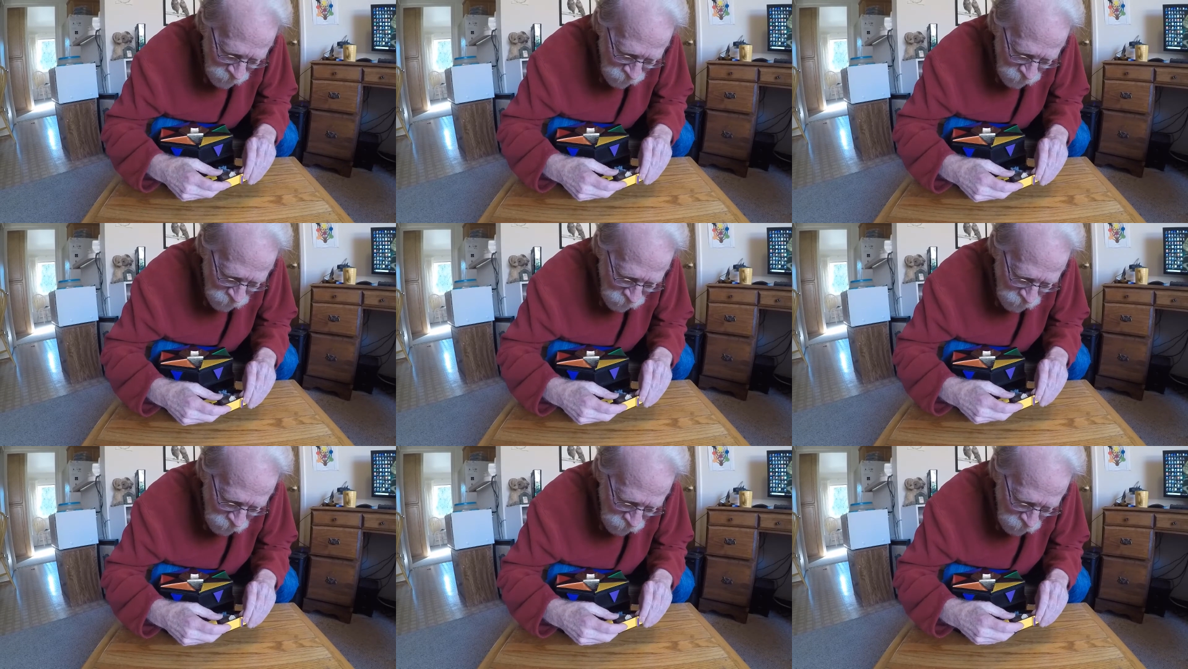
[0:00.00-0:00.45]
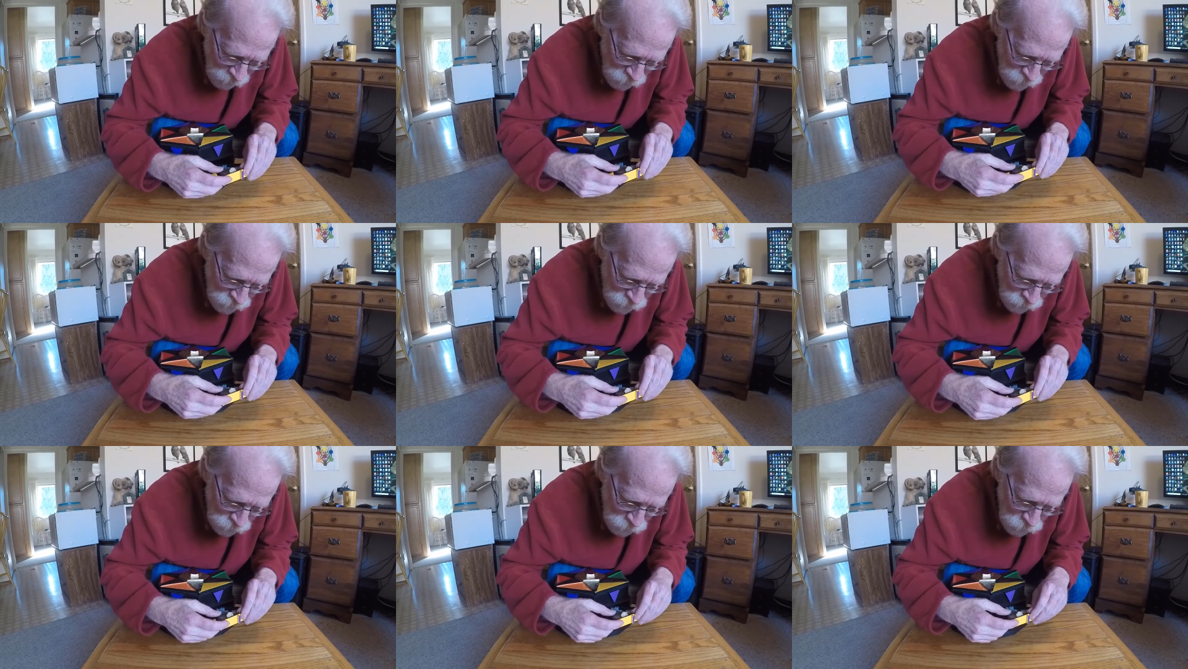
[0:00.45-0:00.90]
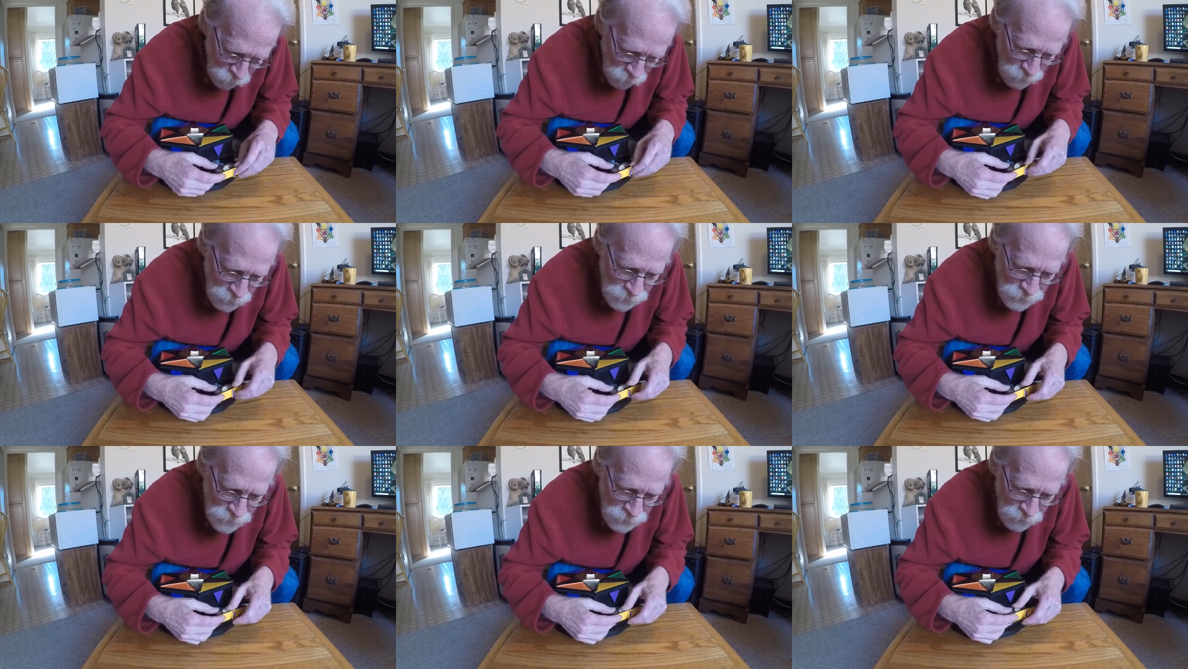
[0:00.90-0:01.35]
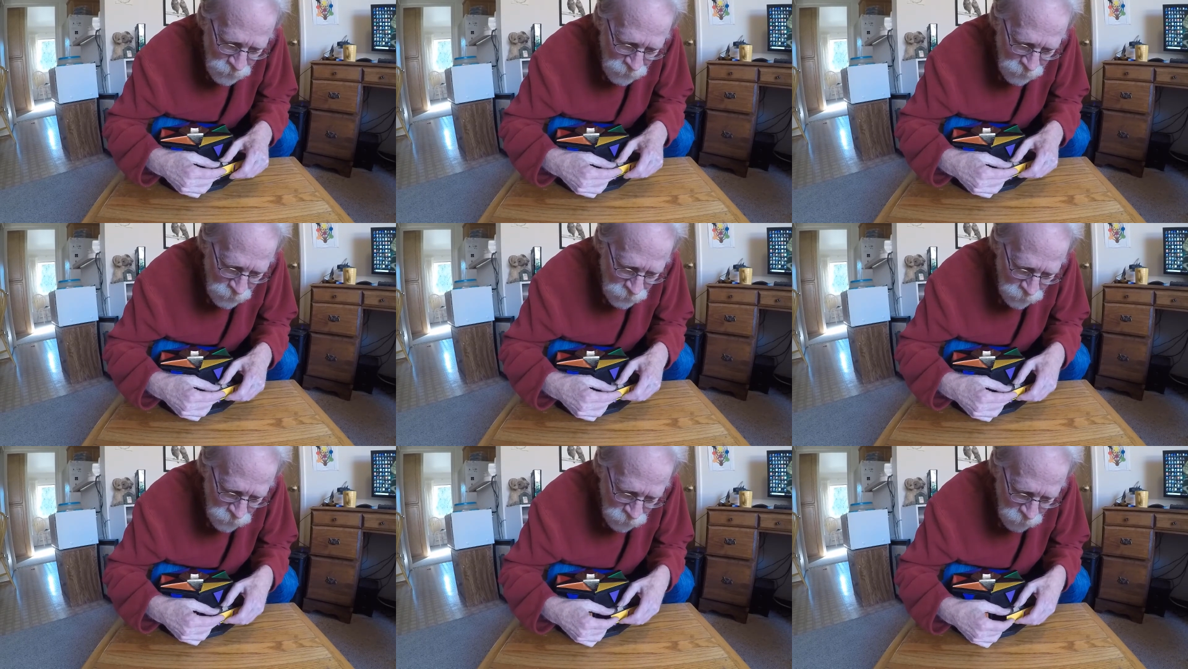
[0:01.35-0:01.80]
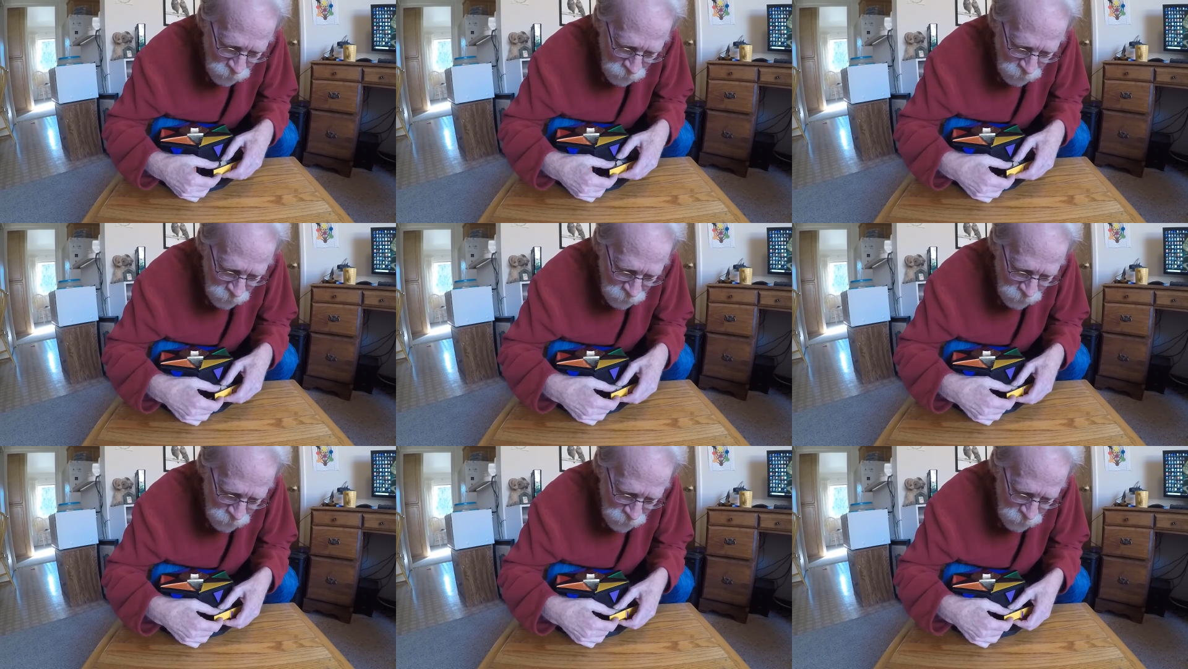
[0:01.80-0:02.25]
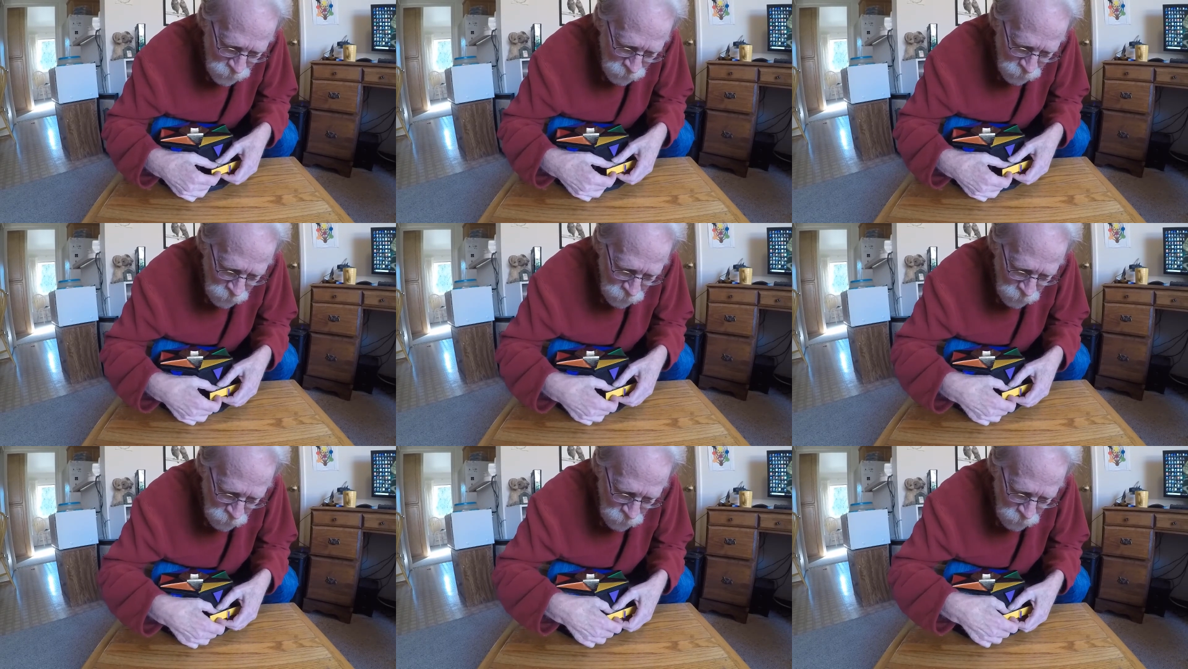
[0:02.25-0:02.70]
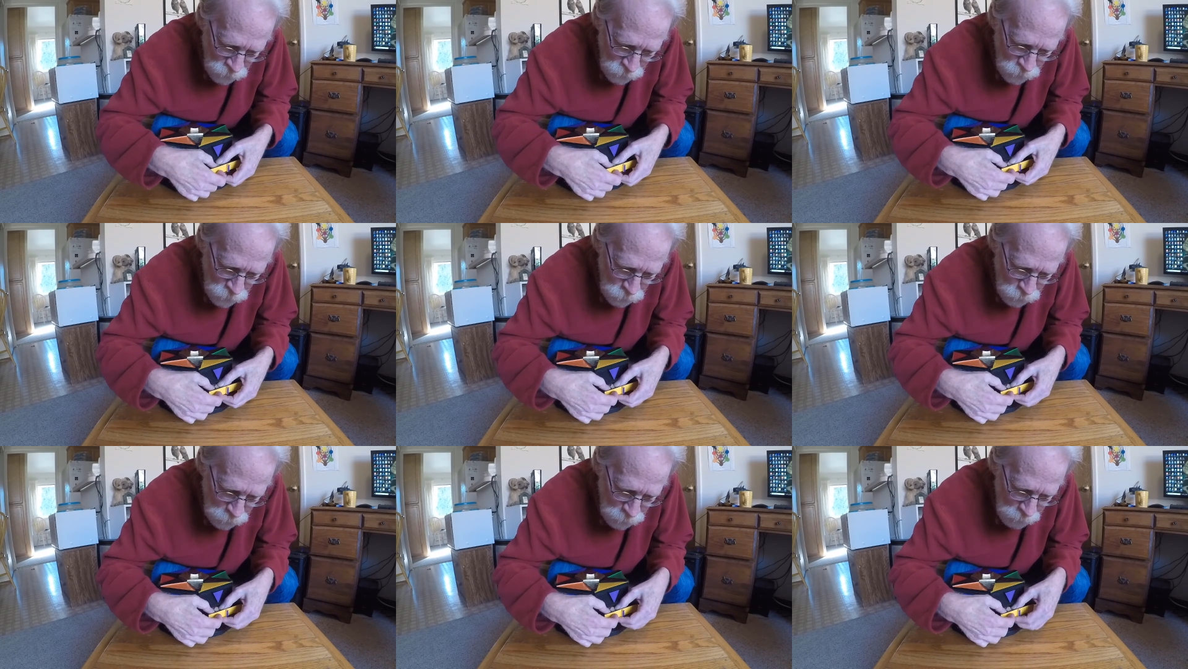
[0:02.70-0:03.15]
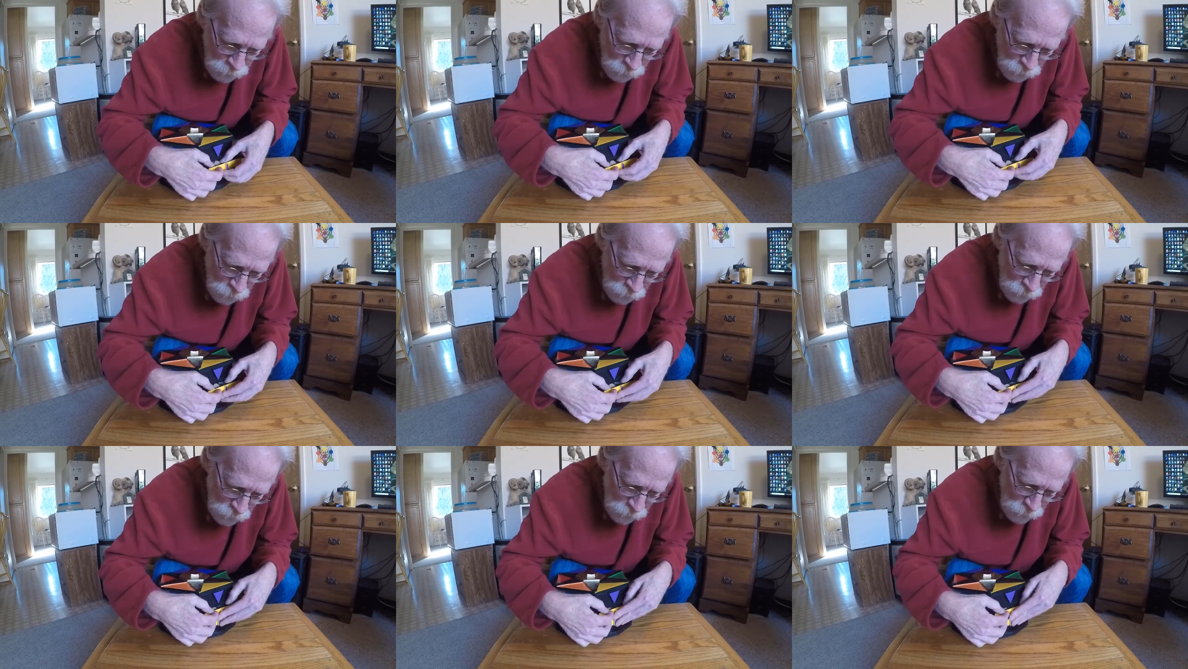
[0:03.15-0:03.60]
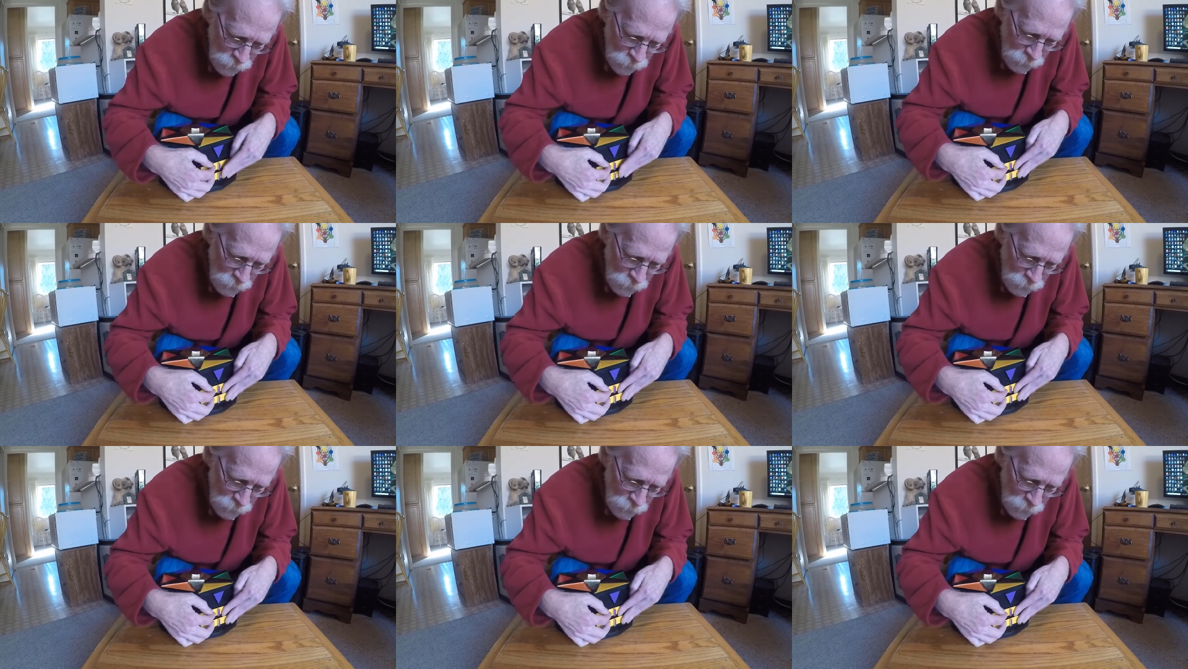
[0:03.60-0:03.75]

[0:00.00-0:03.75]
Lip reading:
(no speaker visible)